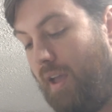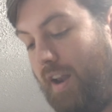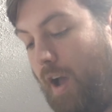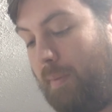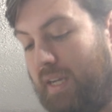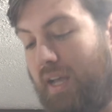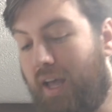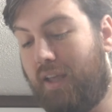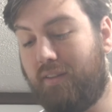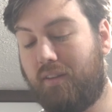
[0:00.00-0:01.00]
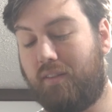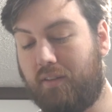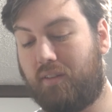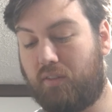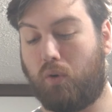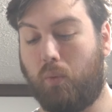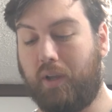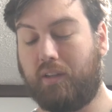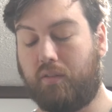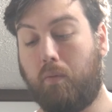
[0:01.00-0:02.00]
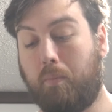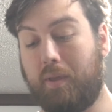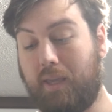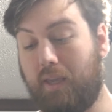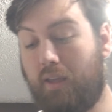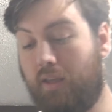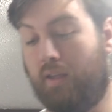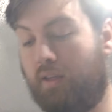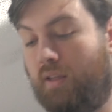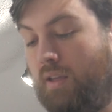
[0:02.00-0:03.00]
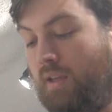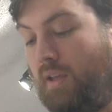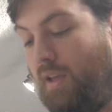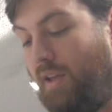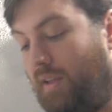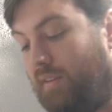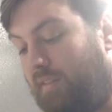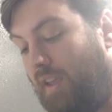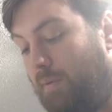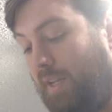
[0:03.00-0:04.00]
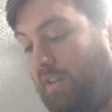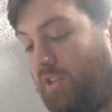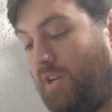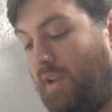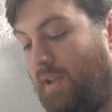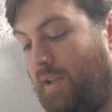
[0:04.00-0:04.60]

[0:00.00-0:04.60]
Now because this is going to be a sandwich,